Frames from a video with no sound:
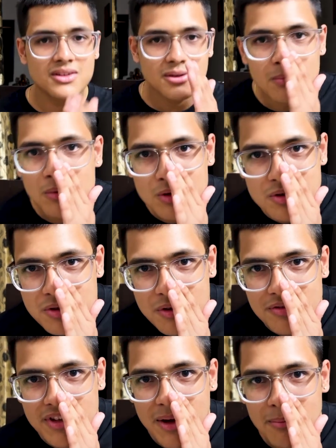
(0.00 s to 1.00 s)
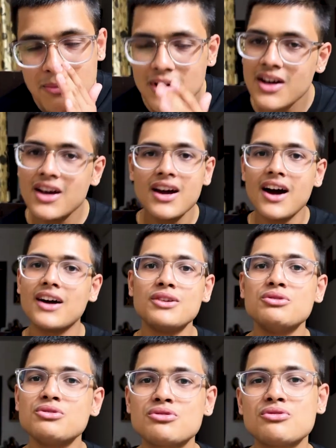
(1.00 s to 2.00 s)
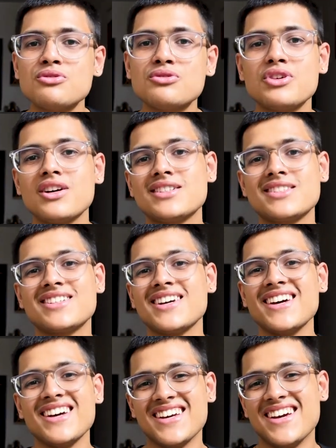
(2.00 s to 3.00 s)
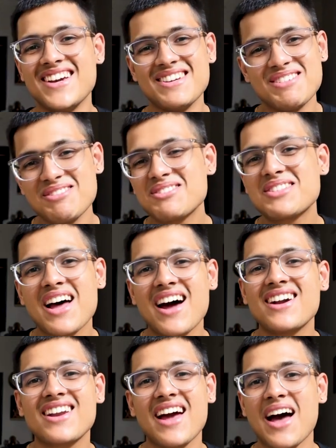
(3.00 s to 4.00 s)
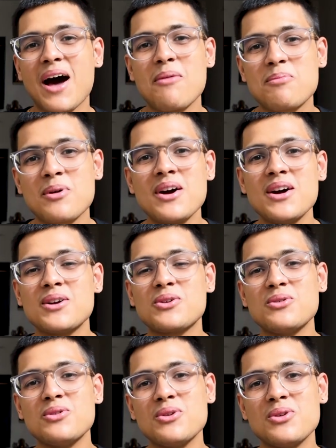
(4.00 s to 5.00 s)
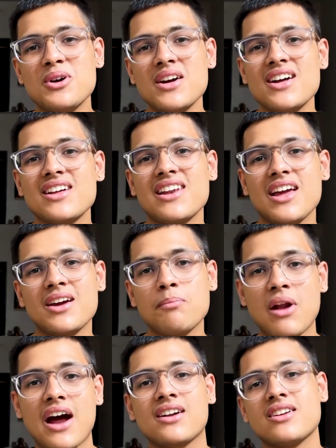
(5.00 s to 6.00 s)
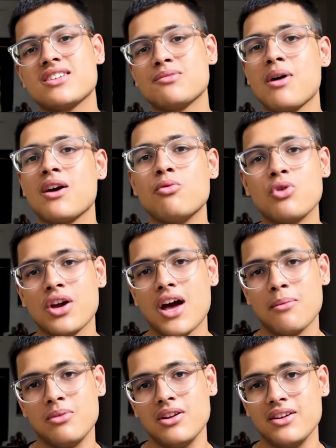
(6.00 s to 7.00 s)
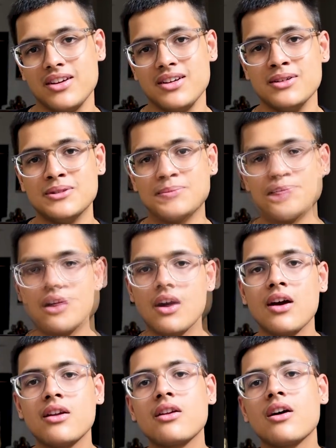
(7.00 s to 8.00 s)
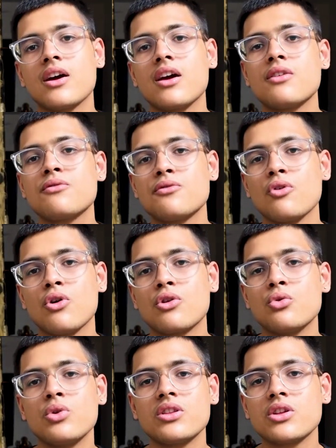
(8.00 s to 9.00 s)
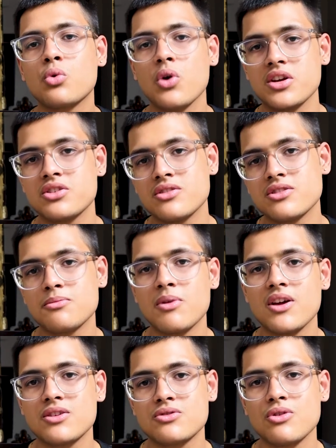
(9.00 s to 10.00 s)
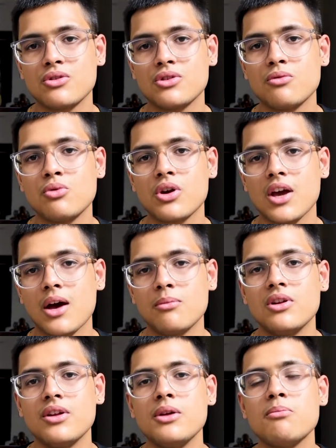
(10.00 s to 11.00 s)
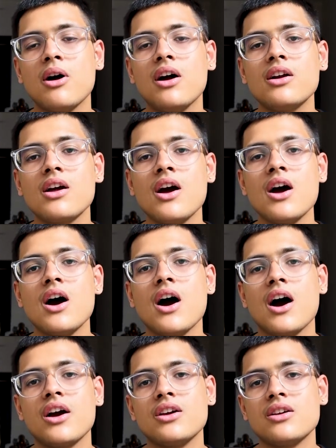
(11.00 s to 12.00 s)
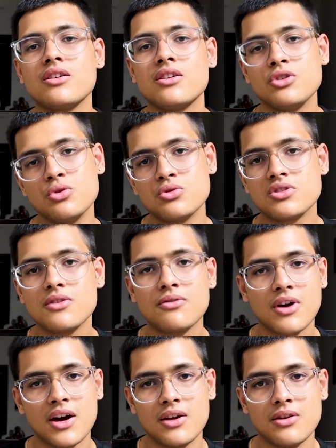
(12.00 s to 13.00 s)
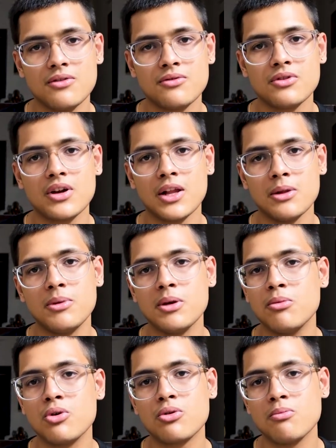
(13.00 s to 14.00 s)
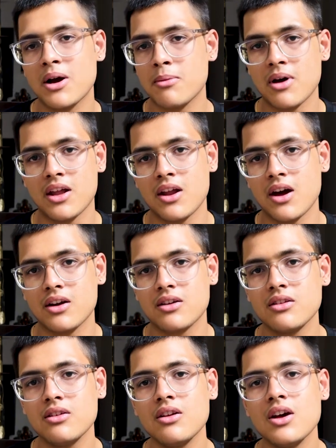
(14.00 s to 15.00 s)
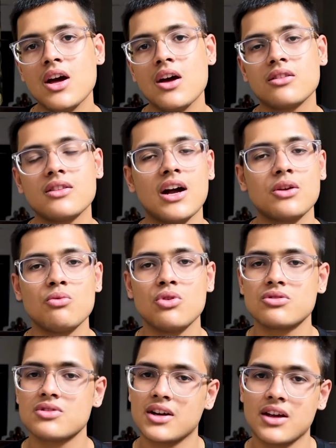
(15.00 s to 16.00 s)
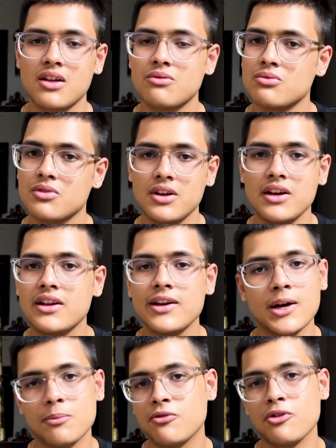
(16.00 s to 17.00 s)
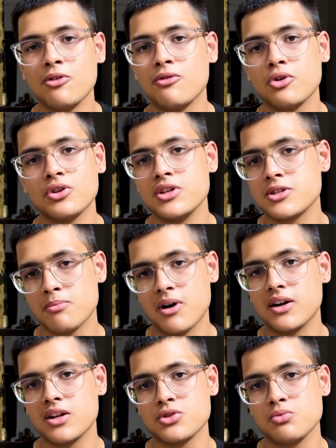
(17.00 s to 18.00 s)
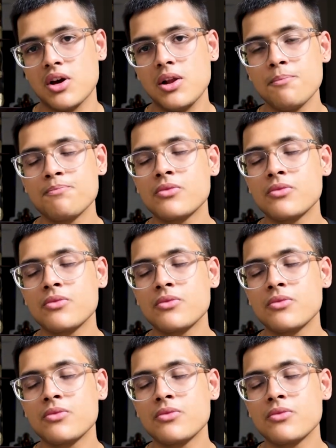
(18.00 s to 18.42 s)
Most of them, I used to just use that app to practice my vocabulary. And again, for doing the questions based on the vocabulary part, I used the 5LB book by Manhattan. That was again really helpful for this part as well.